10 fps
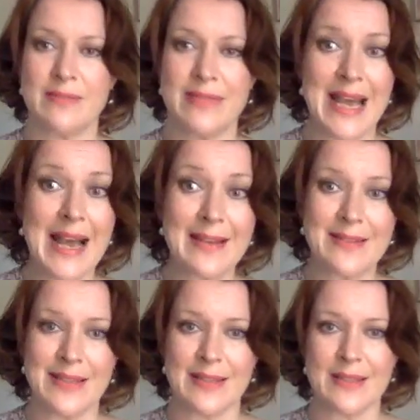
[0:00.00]
the
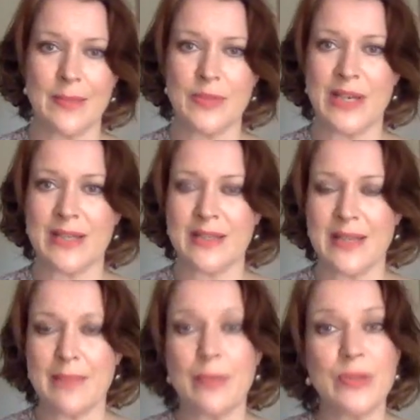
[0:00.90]
acting subject,
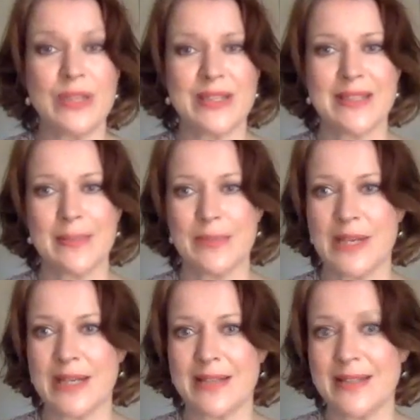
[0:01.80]
the embodied
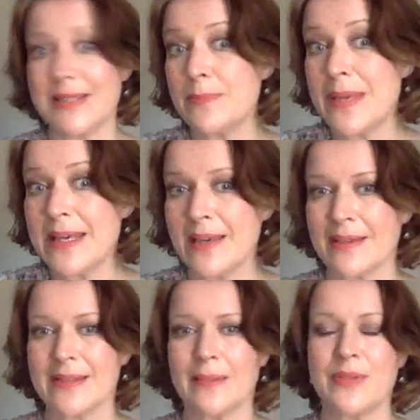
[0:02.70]
subject, the
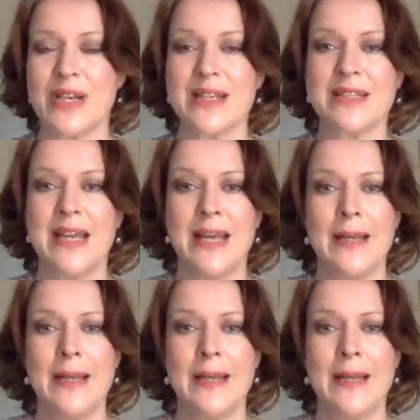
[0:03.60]
speaking subject,